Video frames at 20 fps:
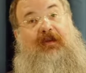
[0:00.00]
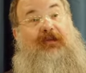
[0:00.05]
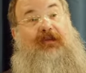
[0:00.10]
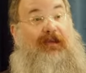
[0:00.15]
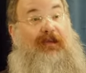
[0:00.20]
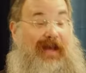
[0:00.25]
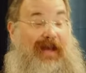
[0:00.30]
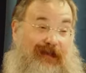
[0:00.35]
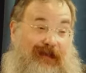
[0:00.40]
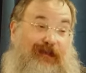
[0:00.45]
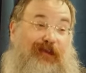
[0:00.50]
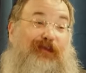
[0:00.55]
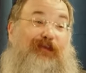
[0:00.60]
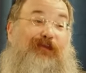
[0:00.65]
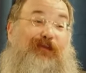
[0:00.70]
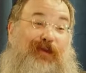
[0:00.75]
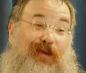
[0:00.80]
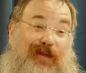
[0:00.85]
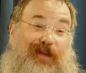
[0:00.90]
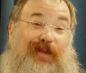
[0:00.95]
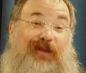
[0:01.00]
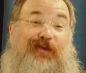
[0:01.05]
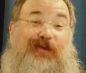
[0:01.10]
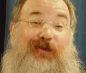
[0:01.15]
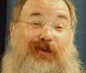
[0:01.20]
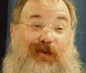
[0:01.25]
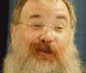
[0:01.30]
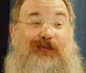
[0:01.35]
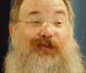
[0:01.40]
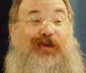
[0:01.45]
So that's a really
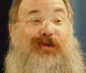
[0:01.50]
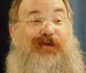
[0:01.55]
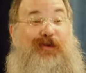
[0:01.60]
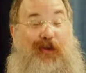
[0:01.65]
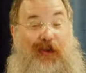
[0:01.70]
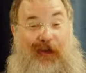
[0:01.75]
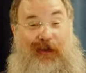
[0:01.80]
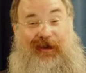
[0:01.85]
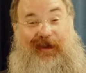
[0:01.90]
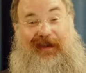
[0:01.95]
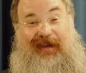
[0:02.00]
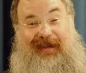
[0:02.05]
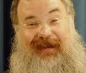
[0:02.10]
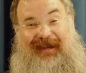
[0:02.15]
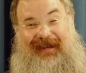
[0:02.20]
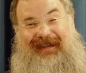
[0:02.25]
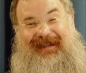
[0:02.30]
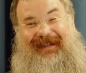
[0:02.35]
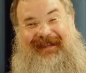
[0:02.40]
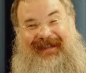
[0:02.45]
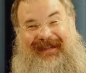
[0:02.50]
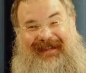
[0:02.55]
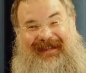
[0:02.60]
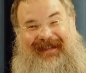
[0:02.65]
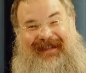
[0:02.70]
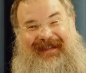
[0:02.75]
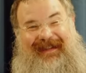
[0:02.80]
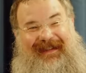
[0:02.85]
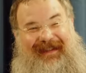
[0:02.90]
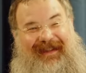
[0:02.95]
good recording.
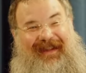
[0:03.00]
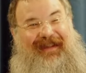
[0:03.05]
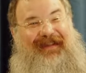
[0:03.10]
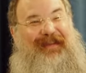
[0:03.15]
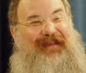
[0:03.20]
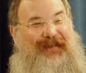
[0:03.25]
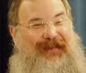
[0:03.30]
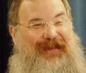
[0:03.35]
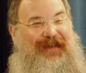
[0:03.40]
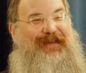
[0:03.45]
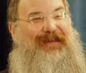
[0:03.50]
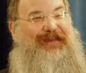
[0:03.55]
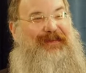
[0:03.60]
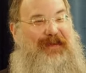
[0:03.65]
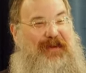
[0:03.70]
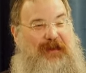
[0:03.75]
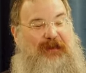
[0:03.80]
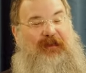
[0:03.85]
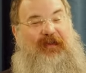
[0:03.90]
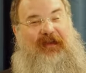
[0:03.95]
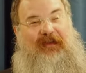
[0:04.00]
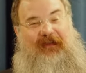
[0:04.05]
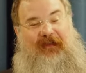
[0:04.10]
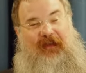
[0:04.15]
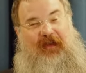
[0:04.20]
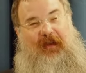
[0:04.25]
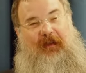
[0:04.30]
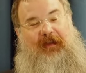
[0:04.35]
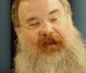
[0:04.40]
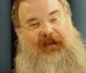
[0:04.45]
That's a really good
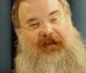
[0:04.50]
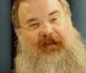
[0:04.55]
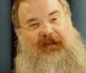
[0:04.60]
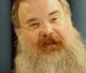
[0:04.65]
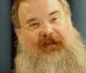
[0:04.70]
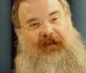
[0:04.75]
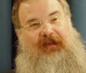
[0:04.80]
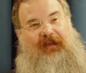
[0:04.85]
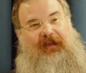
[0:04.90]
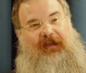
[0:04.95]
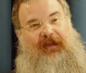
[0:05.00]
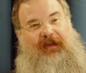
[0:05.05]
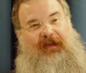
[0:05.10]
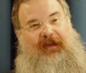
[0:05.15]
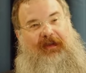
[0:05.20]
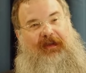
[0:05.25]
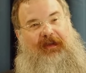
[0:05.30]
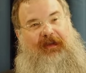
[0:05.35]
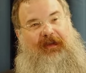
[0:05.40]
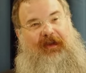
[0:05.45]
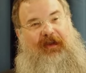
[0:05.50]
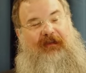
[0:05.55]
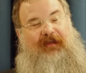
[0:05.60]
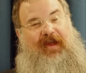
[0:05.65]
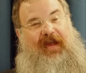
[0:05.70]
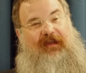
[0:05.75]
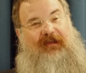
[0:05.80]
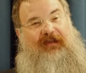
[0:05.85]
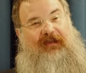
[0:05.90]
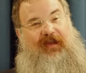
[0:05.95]
performance of
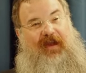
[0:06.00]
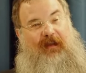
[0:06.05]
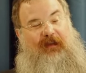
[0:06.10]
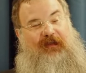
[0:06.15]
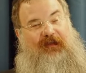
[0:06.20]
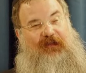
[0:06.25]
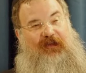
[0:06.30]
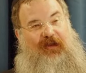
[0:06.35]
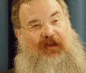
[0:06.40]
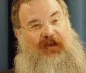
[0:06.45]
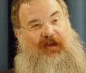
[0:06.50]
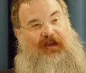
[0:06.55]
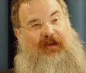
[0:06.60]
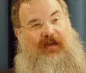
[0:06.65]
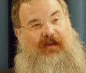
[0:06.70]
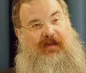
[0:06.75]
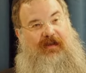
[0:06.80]
that same song